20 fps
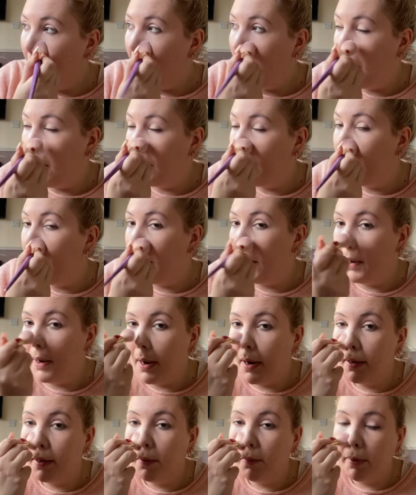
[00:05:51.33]
and then
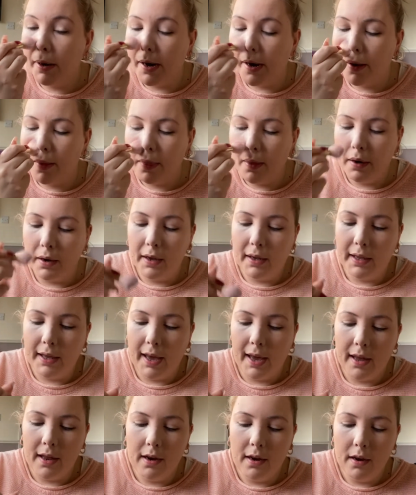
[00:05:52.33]
anywhere that I
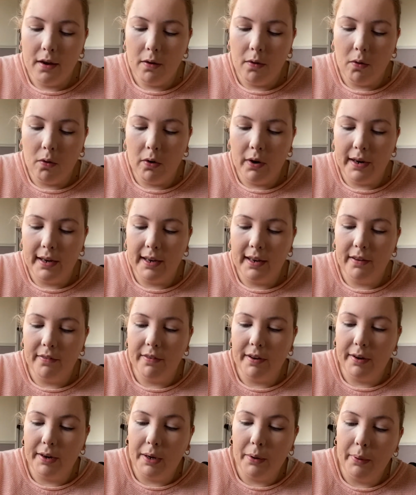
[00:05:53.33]
get oily
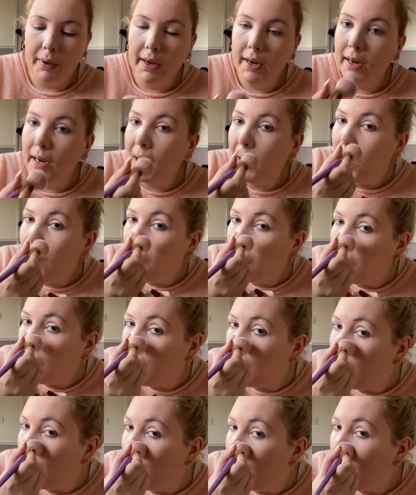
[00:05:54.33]
very quickly,
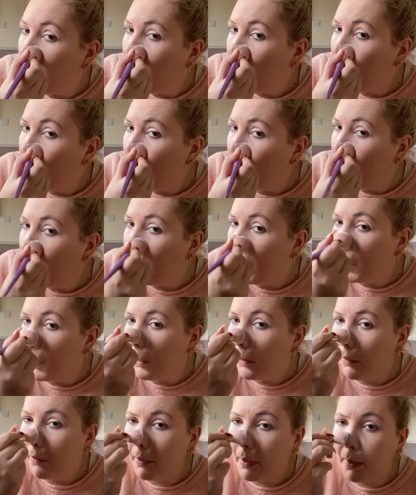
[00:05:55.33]
so it will be
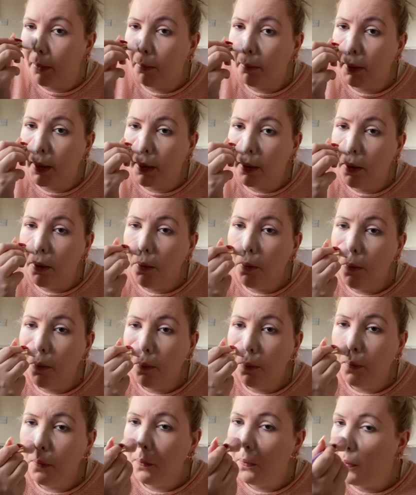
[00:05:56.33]
around my
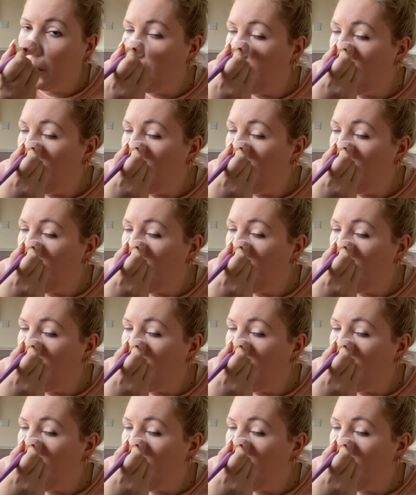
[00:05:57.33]
nose,